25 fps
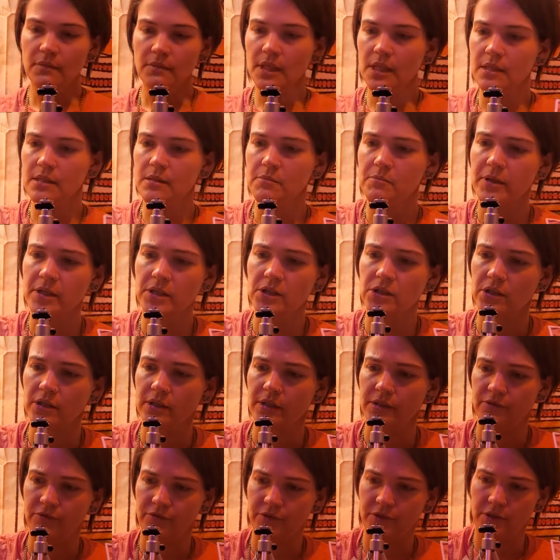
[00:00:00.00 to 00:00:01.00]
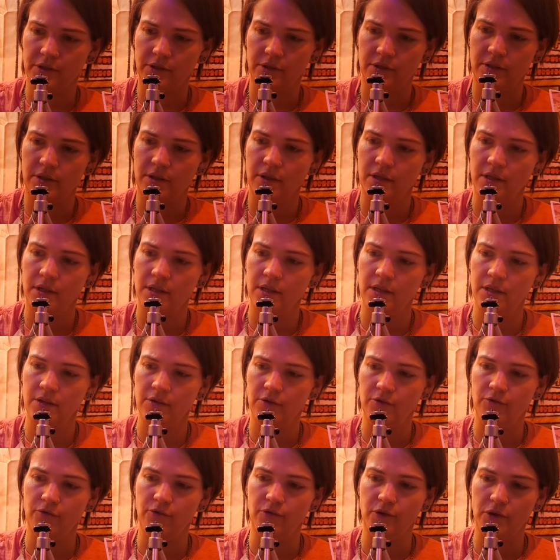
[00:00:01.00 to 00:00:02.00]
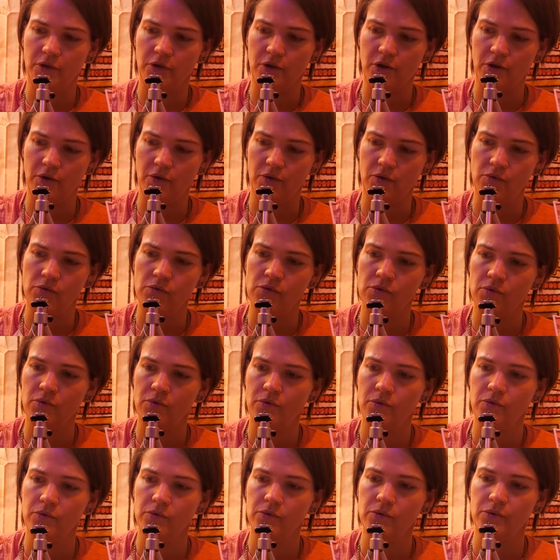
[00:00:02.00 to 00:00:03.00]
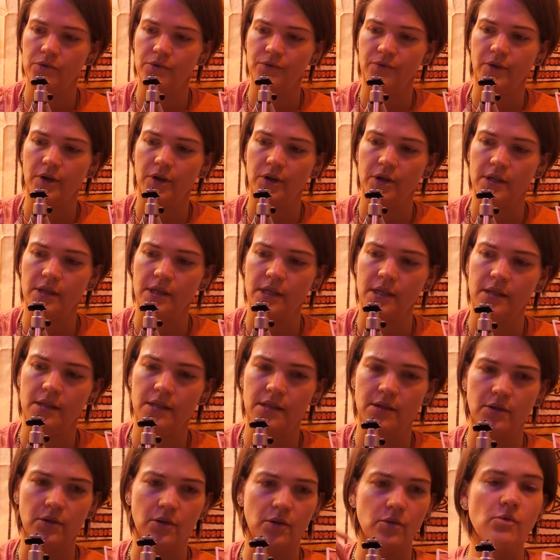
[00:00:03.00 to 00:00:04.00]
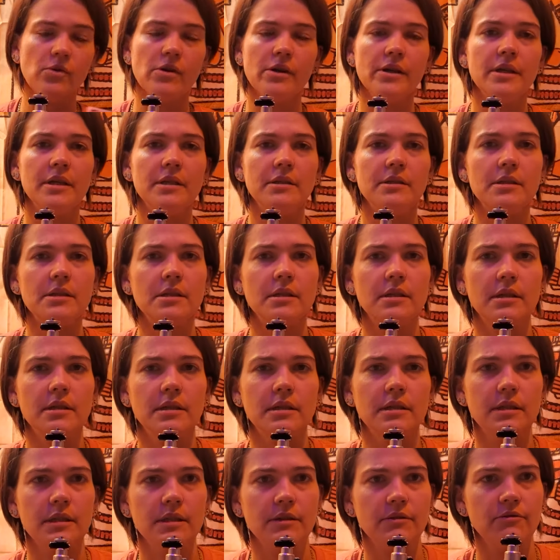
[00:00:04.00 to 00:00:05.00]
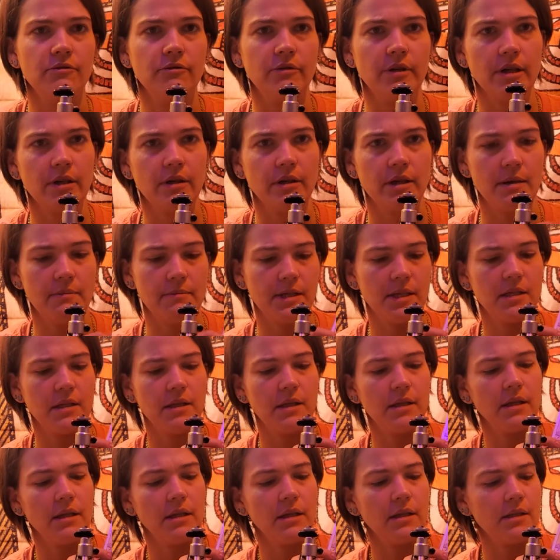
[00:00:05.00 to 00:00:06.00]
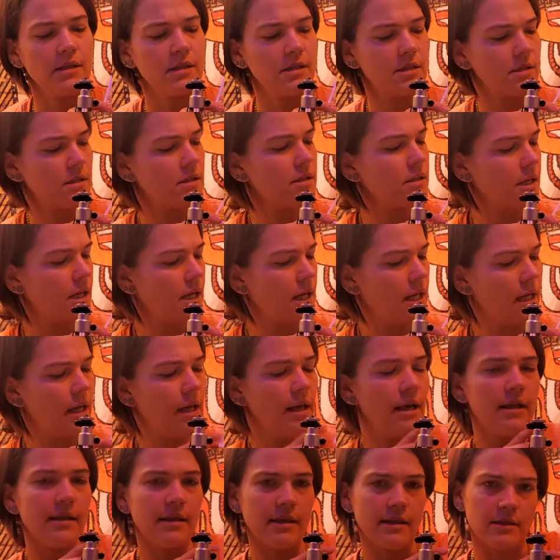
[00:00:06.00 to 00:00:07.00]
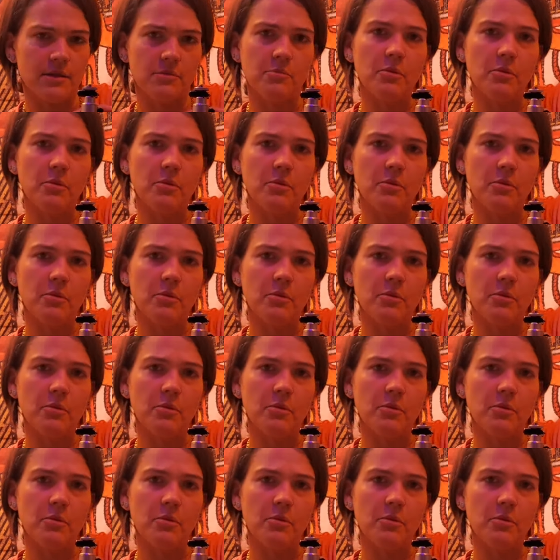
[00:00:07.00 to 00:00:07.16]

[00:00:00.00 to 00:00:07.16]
especially for Virgo, who's very detail oriented and very meticulous, that's